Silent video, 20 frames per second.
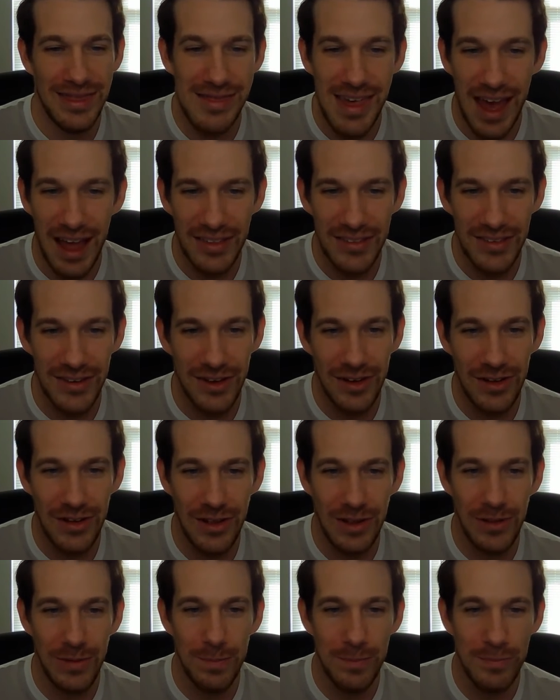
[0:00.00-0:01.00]
that's
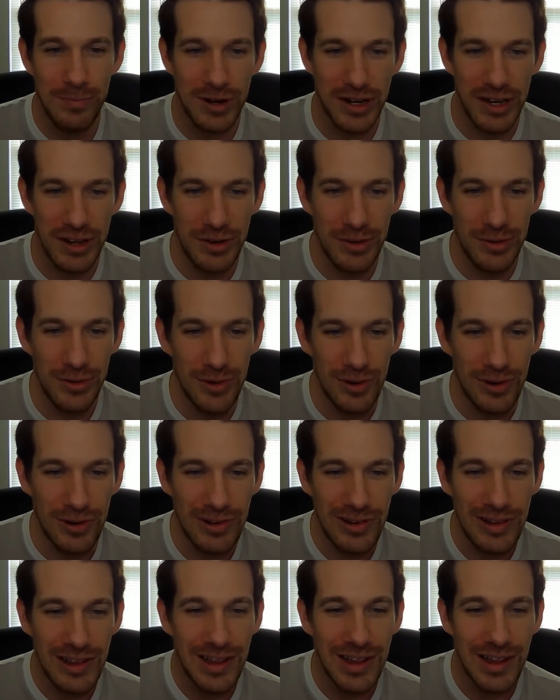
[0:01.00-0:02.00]
all pretty
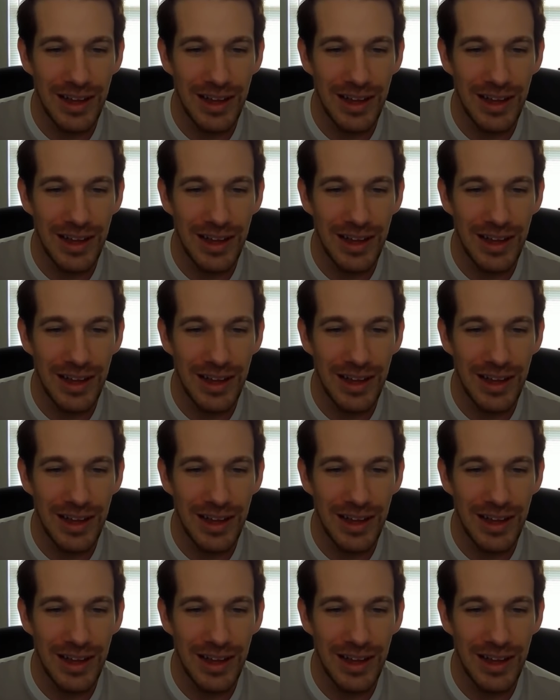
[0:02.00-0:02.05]
cool.